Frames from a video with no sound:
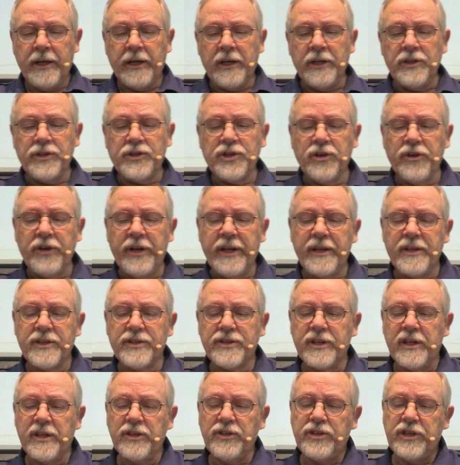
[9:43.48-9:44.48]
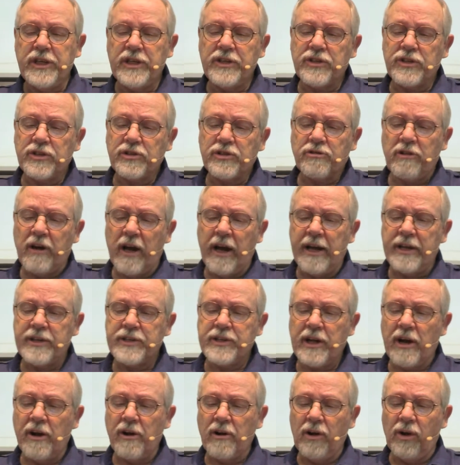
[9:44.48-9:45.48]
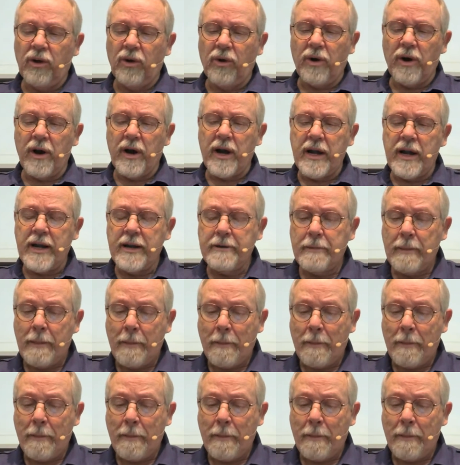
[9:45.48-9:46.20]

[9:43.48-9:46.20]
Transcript: concerning his son Jesus Christ, our Lord,